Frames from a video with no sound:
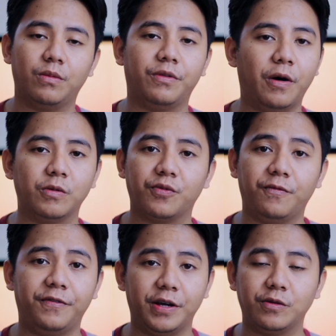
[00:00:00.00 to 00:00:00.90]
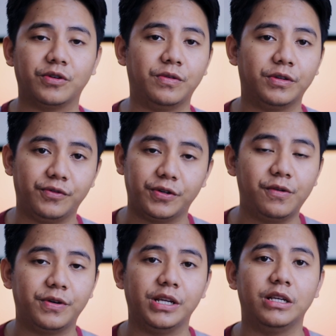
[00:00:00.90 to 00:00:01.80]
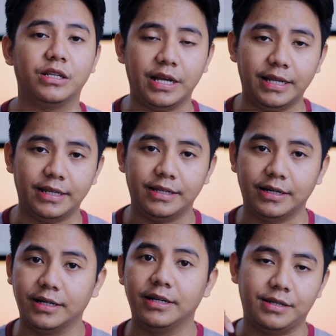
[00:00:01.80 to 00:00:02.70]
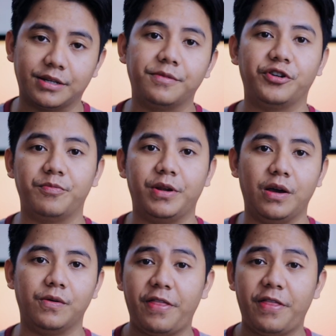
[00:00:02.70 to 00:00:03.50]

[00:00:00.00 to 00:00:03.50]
those videos or tutorials in the description below.